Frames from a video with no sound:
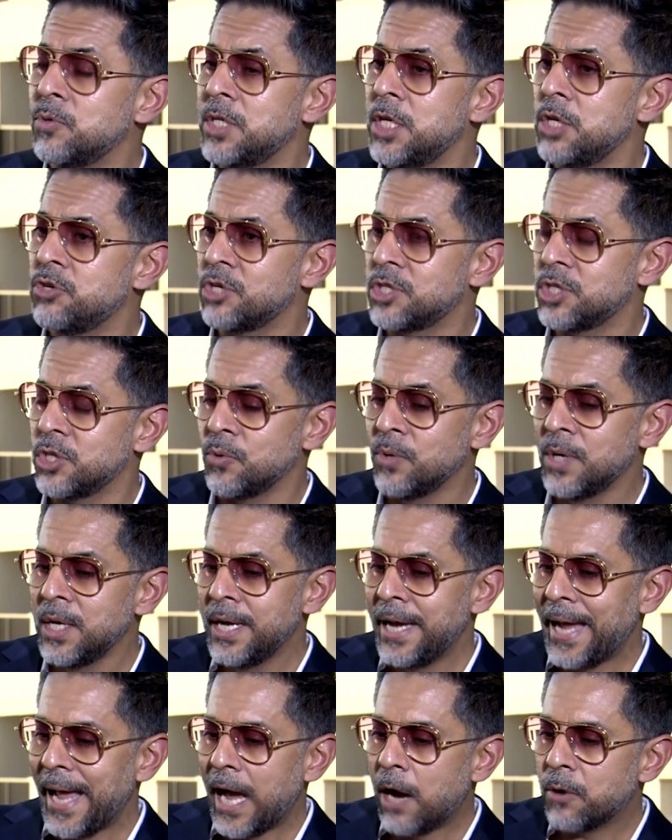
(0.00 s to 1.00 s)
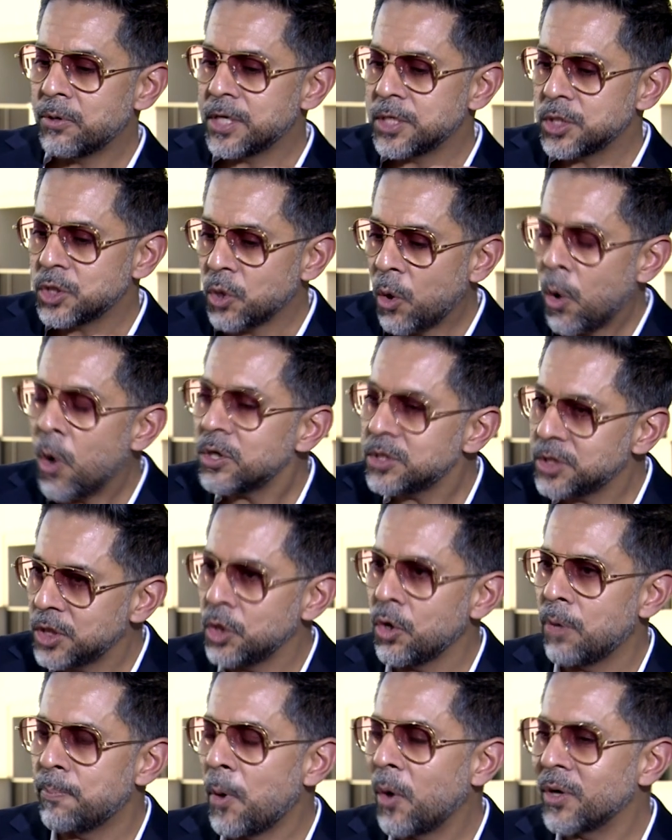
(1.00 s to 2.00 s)
who teaches you how to talk
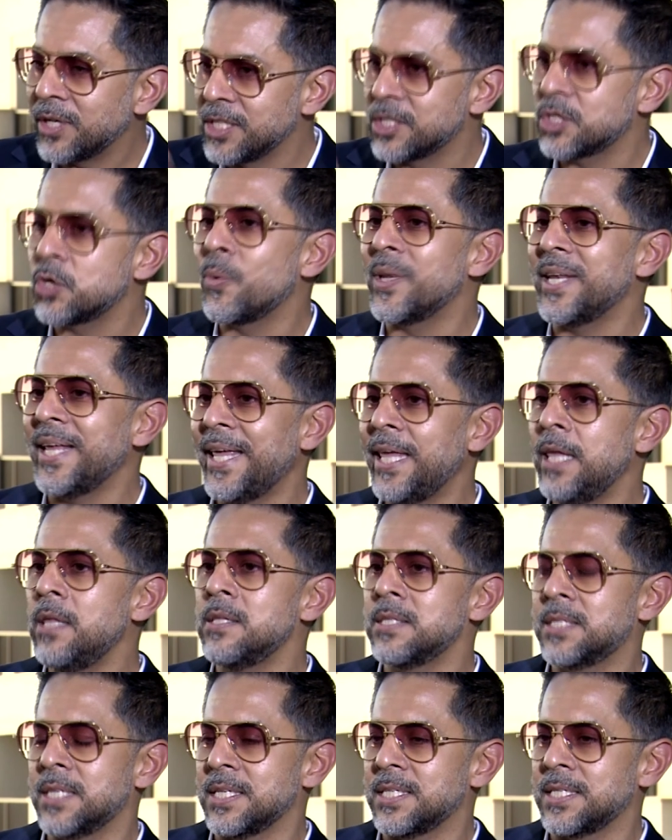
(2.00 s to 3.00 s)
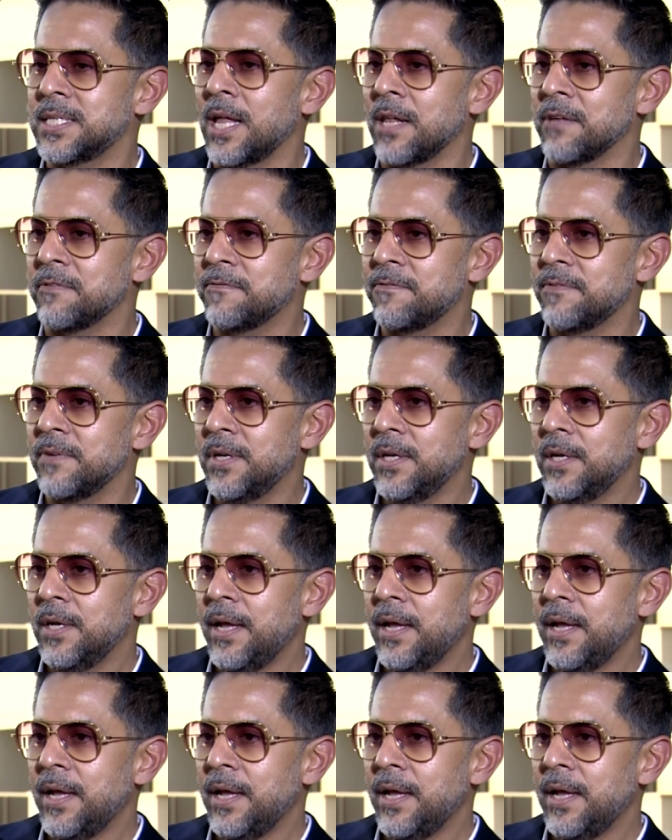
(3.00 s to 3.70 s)
to your body so it heals itself, mm.